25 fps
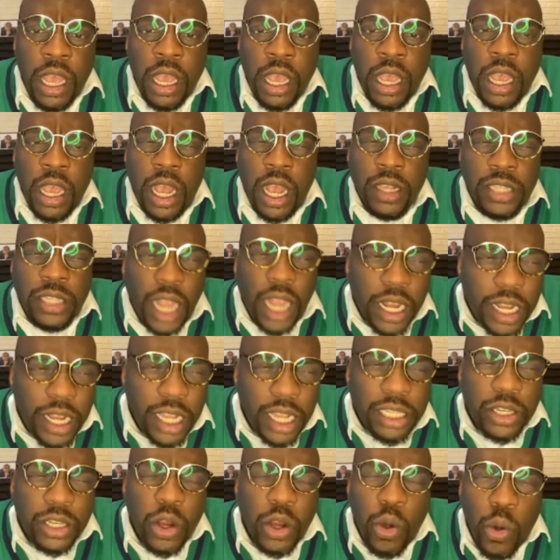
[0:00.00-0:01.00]
I was like,
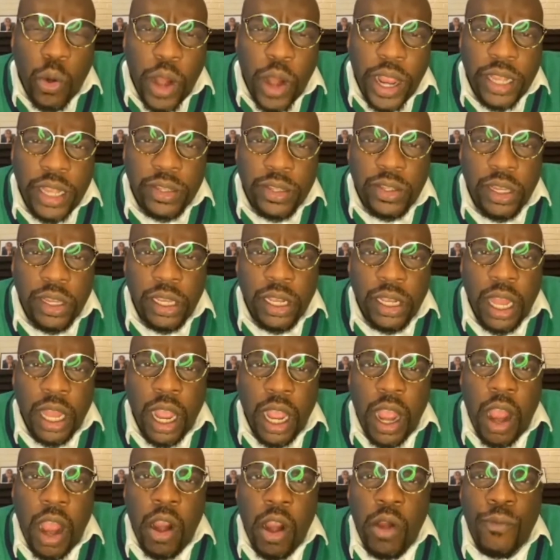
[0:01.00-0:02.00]
it's crazy. Like
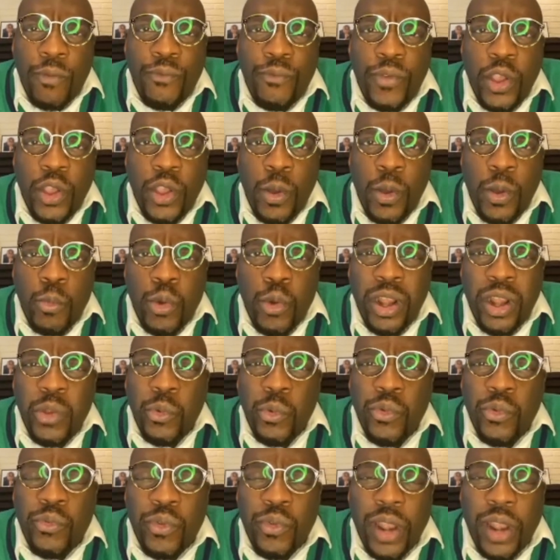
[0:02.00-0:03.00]
our film really
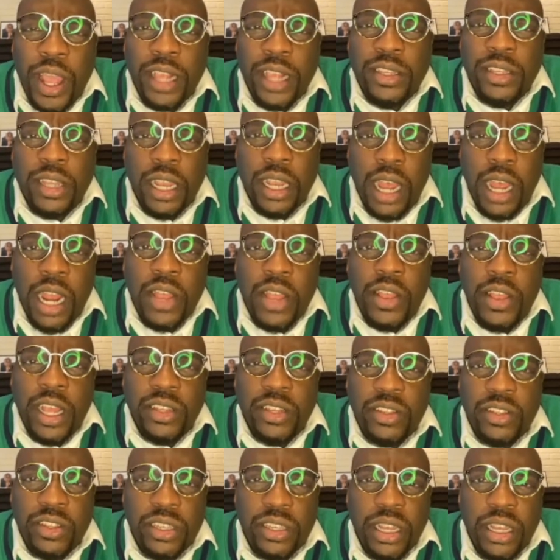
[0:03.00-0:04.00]
reflects a lot of that
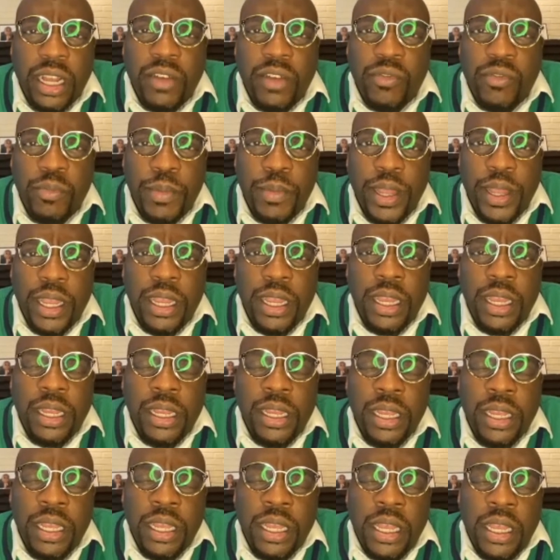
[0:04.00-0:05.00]
stuff, man.
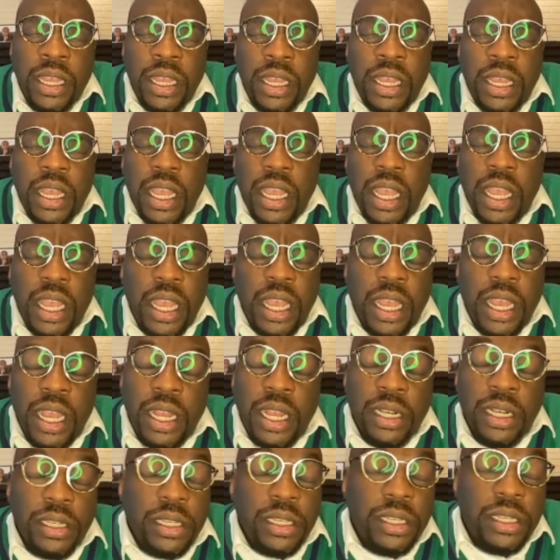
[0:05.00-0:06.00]

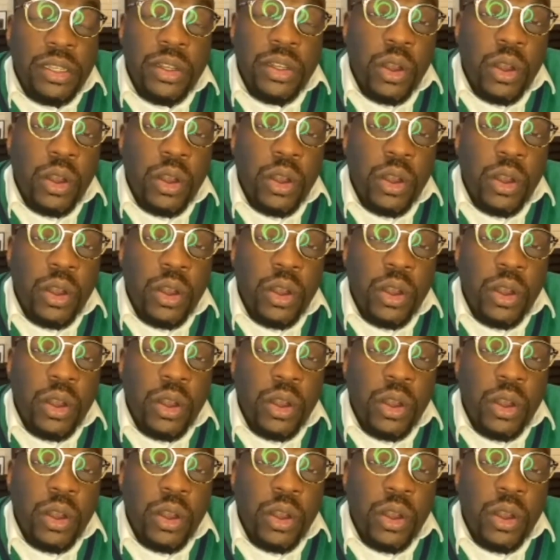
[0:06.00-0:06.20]
And and